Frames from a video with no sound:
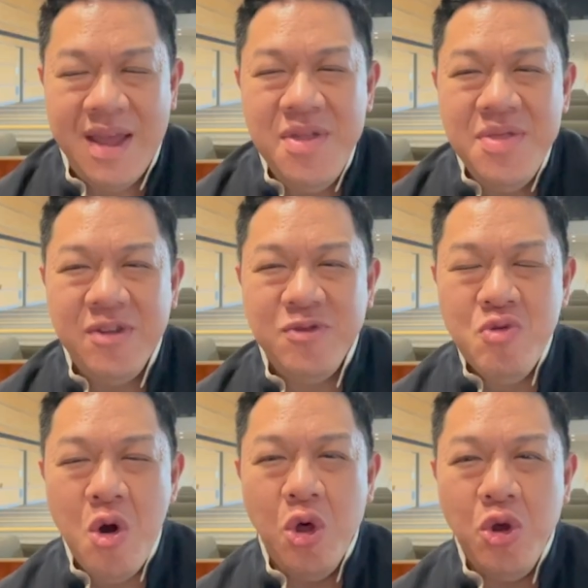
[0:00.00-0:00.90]
In this
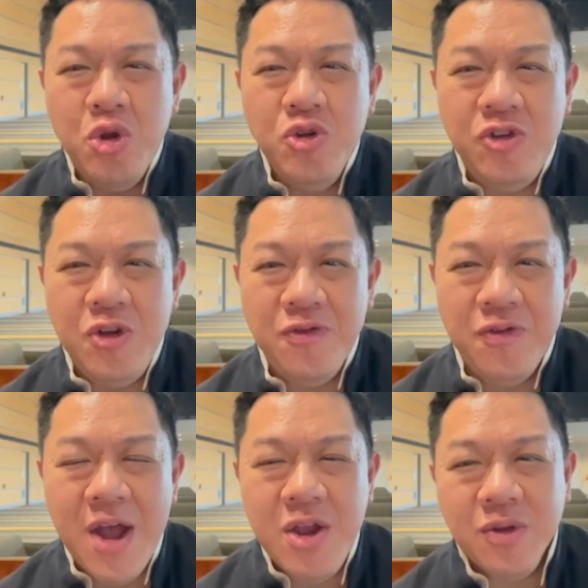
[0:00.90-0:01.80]
role, who do you
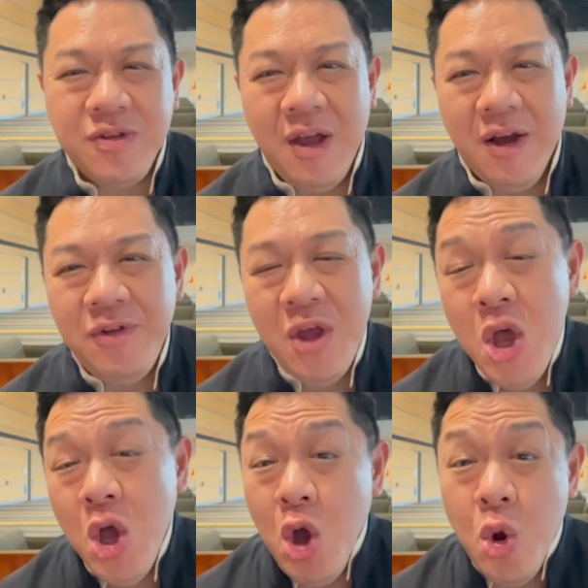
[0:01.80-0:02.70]
find
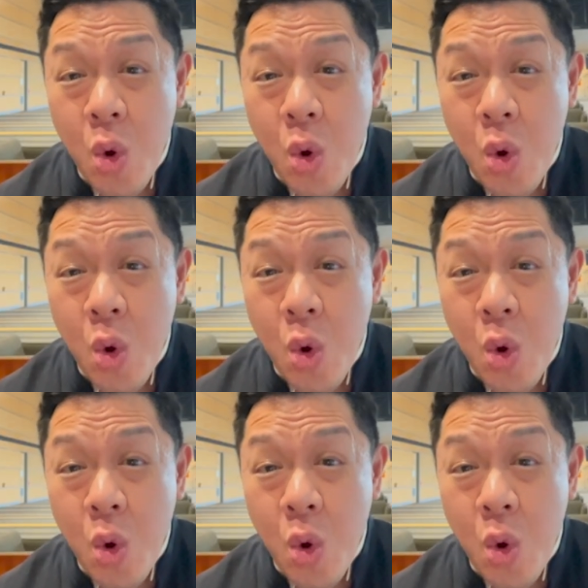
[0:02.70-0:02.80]
yourself